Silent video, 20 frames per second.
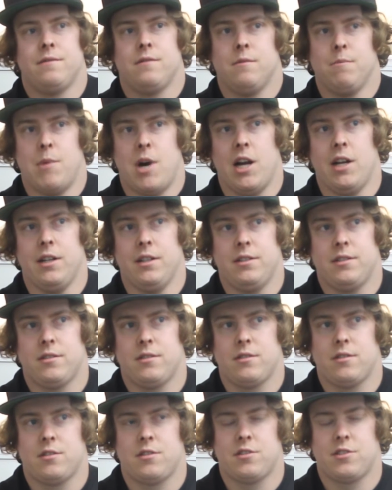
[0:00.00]
My
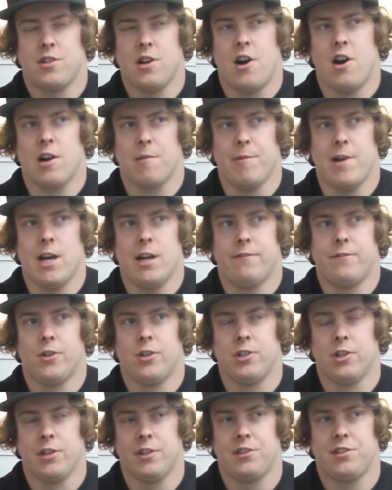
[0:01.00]
stock
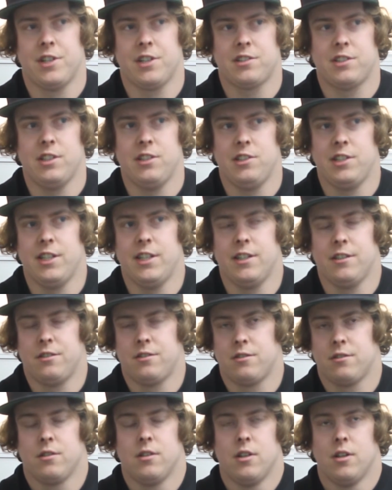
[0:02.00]
manifold on the 16G
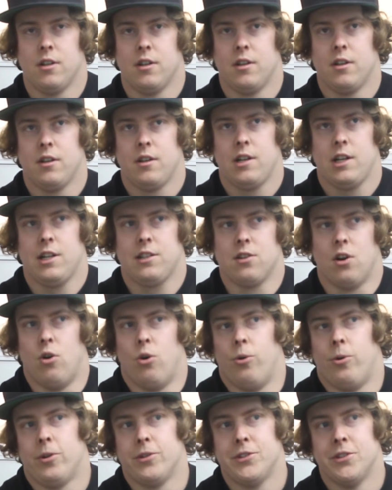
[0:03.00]
it's
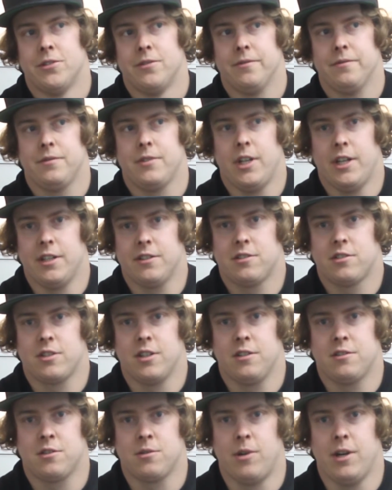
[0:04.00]
old, and
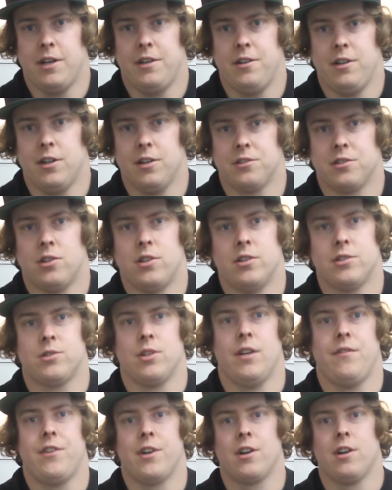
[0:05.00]
it's 22 years old,
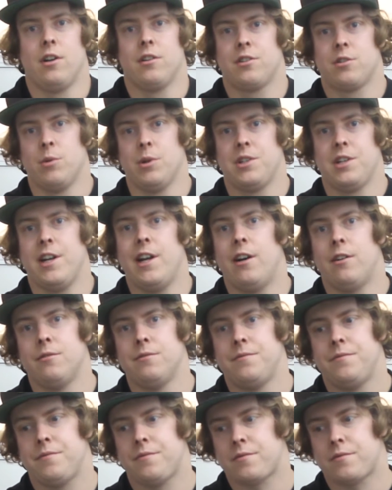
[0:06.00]
so I figured I'll switch it out.